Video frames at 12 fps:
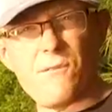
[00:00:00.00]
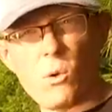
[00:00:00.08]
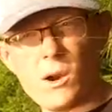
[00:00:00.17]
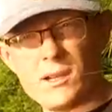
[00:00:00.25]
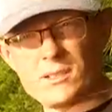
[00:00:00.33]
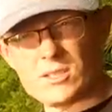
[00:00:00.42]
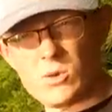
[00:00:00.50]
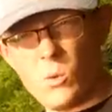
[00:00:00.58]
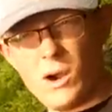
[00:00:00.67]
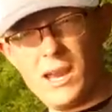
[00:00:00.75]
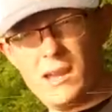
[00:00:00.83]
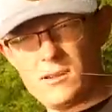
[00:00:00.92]
four ounces of
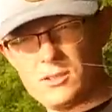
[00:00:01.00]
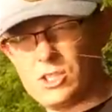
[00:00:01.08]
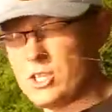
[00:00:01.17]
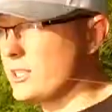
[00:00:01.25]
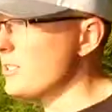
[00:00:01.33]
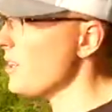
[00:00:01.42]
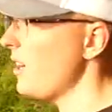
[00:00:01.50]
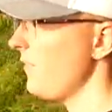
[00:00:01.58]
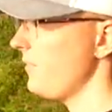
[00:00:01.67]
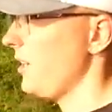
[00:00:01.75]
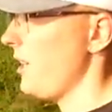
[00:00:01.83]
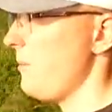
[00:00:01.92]
weight. It's just
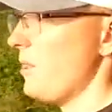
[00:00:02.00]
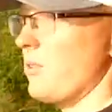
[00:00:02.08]
enough to let me